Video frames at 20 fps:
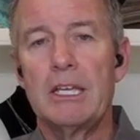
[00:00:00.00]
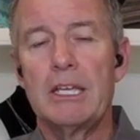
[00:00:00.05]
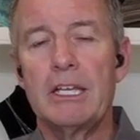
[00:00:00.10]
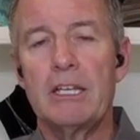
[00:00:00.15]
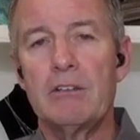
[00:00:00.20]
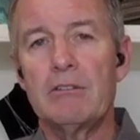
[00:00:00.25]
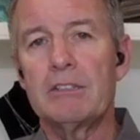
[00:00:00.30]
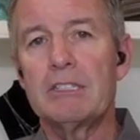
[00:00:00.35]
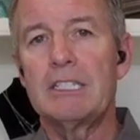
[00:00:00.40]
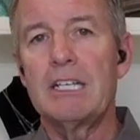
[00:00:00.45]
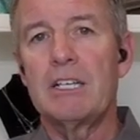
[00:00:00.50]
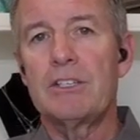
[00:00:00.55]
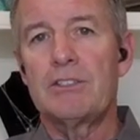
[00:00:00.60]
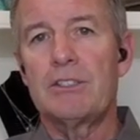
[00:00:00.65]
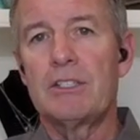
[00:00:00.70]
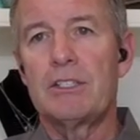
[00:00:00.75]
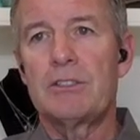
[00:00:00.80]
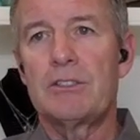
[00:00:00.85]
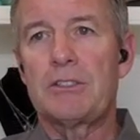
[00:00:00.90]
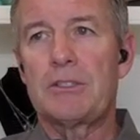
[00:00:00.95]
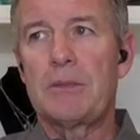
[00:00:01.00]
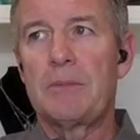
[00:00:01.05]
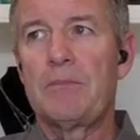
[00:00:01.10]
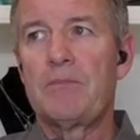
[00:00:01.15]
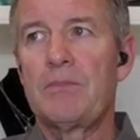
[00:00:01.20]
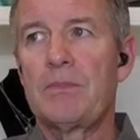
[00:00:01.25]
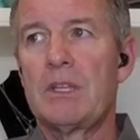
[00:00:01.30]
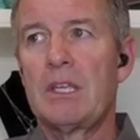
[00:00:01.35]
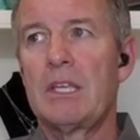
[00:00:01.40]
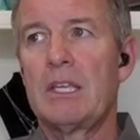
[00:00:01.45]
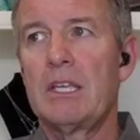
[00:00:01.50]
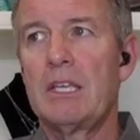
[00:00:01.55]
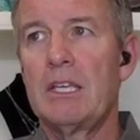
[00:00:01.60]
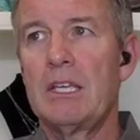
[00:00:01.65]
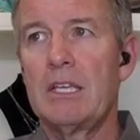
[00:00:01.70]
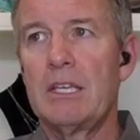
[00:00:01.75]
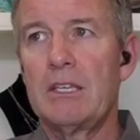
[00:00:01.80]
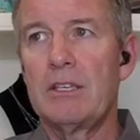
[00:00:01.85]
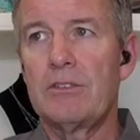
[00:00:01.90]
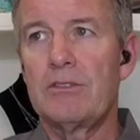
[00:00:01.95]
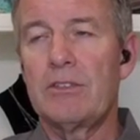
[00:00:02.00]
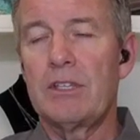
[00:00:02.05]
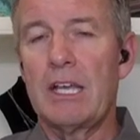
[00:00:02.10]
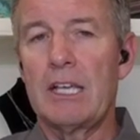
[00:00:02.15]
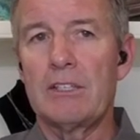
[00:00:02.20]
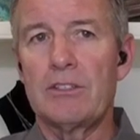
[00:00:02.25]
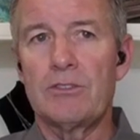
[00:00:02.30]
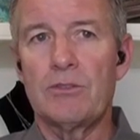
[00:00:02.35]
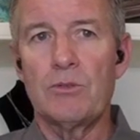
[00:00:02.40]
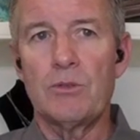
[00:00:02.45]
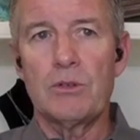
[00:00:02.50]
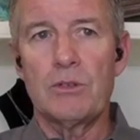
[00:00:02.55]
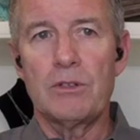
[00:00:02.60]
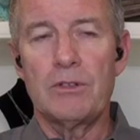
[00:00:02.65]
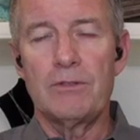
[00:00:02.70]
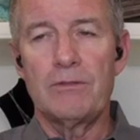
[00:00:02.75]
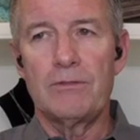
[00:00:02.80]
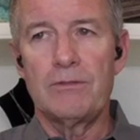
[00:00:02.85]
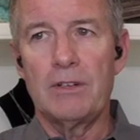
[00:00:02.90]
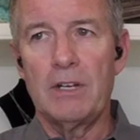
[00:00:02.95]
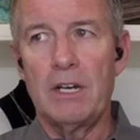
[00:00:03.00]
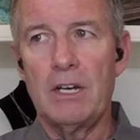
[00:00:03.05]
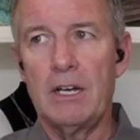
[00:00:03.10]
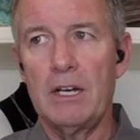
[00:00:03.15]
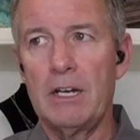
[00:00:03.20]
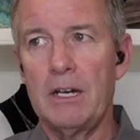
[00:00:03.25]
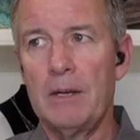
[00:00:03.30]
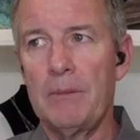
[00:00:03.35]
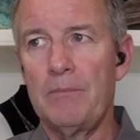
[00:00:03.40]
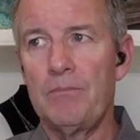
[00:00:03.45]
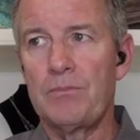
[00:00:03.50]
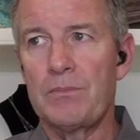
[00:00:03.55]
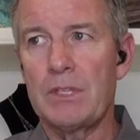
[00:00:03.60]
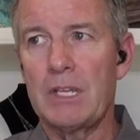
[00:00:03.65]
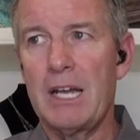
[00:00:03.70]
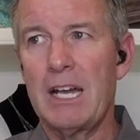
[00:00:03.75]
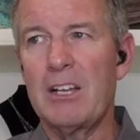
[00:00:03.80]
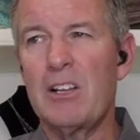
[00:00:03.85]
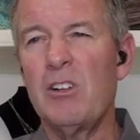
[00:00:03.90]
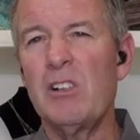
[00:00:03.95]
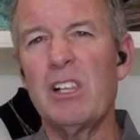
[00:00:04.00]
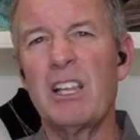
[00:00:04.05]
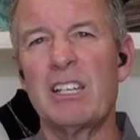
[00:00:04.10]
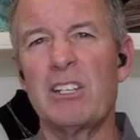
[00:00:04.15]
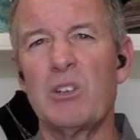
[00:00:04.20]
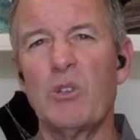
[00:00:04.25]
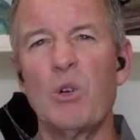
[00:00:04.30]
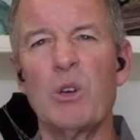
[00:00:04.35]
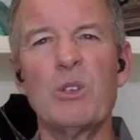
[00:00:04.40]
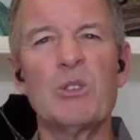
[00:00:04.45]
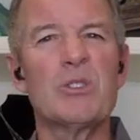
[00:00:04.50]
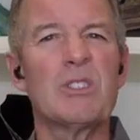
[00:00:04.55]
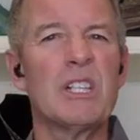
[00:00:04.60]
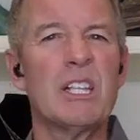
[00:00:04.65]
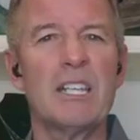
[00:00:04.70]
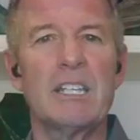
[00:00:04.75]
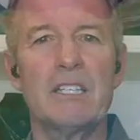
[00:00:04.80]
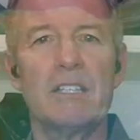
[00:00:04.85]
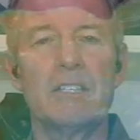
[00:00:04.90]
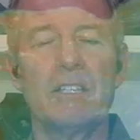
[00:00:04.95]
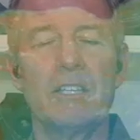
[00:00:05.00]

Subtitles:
Iridescence is that sort of, I call it like an oil slick